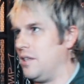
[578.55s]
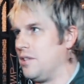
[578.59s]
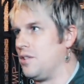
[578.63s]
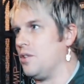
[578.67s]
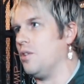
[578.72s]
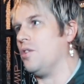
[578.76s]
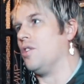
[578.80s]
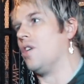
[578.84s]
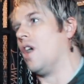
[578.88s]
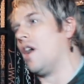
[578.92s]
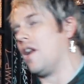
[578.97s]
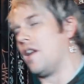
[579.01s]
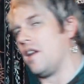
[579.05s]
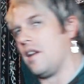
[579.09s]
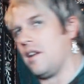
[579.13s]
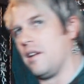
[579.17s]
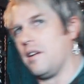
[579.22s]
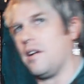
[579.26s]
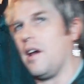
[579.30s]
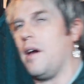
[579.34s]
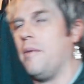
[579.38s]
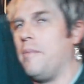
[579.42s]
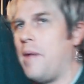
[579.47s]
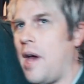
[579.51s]
So you
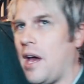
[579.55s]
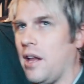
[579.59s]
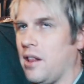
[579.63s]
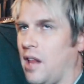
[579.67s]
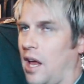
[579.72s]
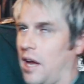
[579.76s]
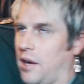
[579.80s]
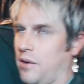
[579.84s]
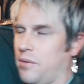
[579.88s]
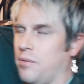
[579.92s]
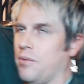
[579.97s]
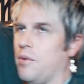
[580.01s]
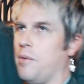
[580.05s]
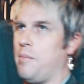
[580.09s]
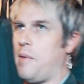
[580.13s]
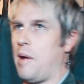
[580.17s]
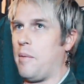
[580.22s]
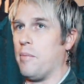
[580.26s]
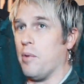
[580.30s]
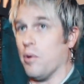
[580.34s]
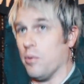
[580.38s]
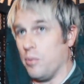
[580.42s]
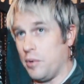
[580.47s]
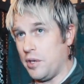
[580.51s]
gotta like
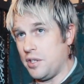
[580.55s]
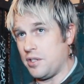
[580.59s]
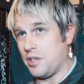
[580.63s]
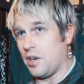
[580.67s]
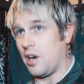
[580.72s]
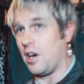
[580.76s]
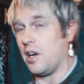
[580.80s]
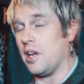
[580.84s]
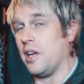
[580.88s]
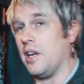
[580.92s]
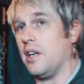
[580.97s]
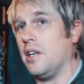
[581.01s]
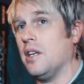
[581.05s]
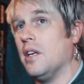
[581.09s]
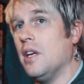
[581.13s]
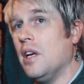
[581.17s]
remember, we started